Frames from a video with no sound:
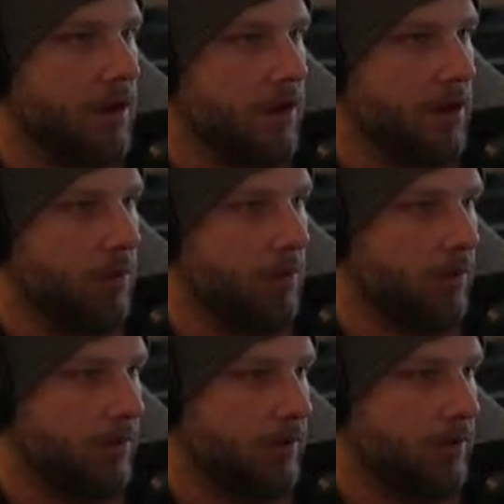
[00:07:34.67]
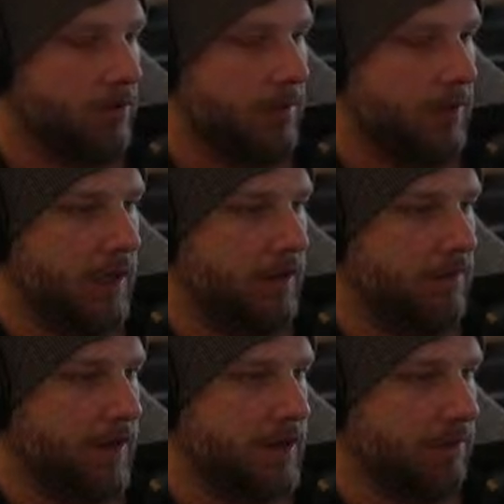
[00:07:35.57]
We'll,
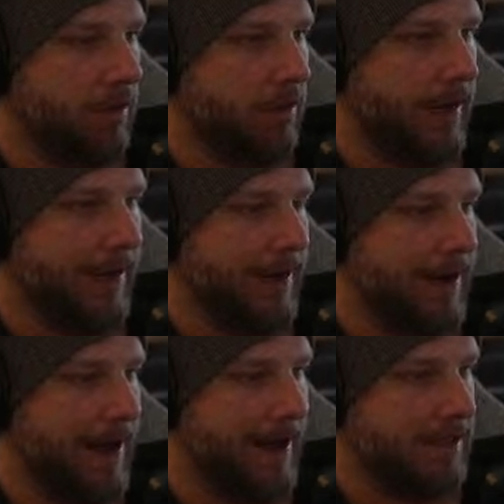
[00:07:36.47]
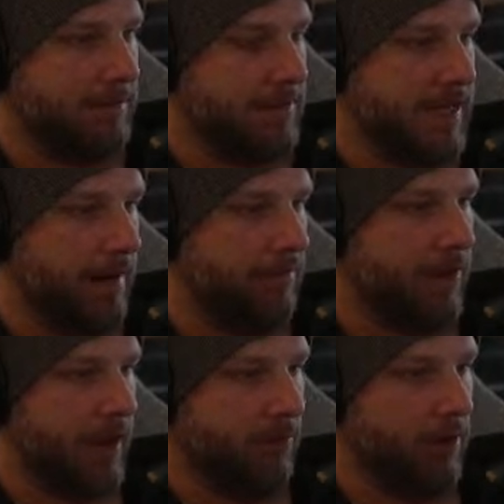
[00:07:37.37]
fix up the lighting, add some depth,
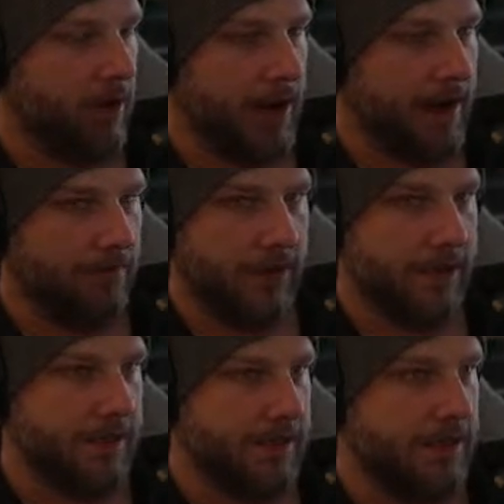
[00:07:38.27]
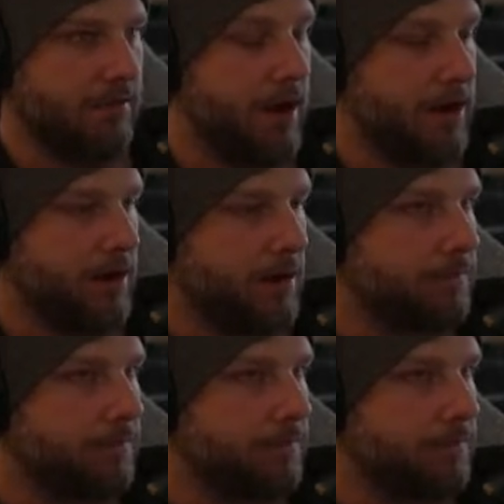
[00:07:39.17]
and we're going to have like a sick render.